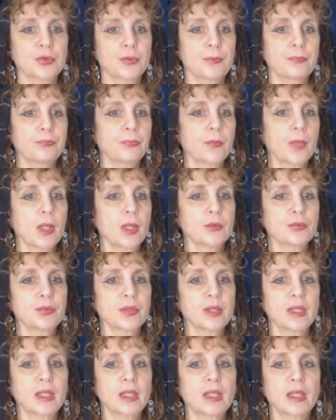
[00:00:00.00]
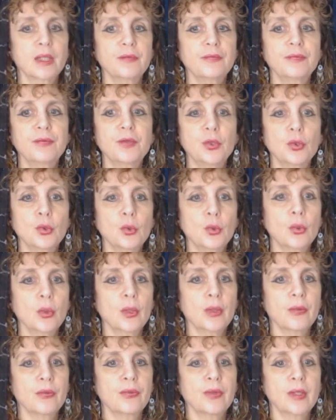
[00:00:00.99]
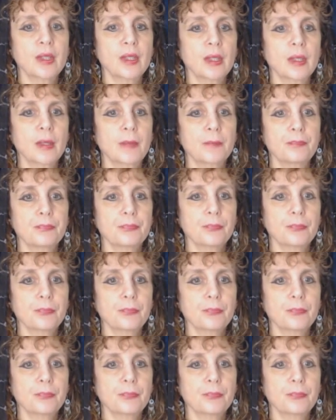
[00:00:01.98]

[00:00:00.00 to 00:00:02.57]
So we're going to give you the,